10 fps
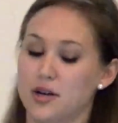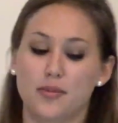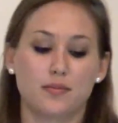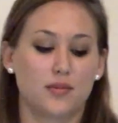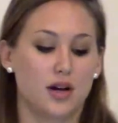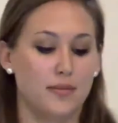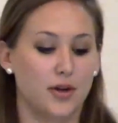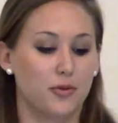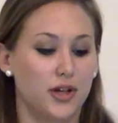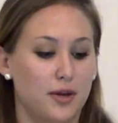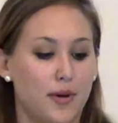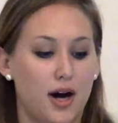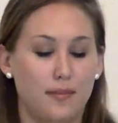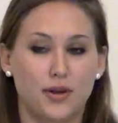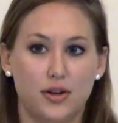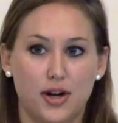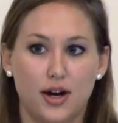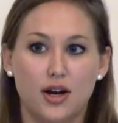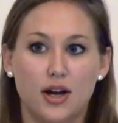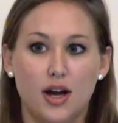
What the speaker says: are becoming really popular.